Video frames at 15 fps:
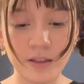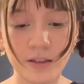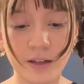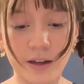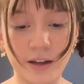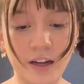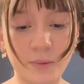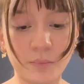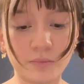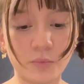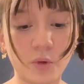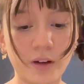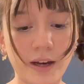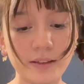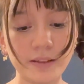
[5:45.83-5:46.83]

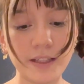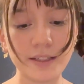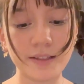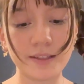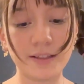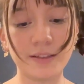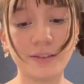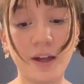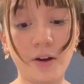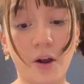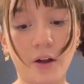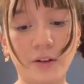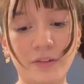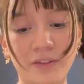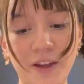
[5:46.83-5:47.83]
Or at least not
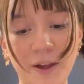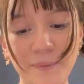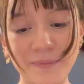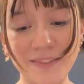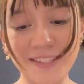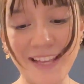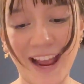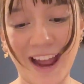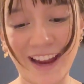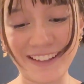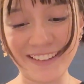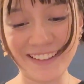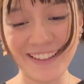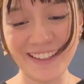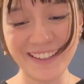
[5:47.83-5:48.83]
all of them,
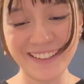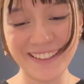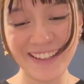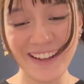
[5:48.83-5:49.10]
sadly,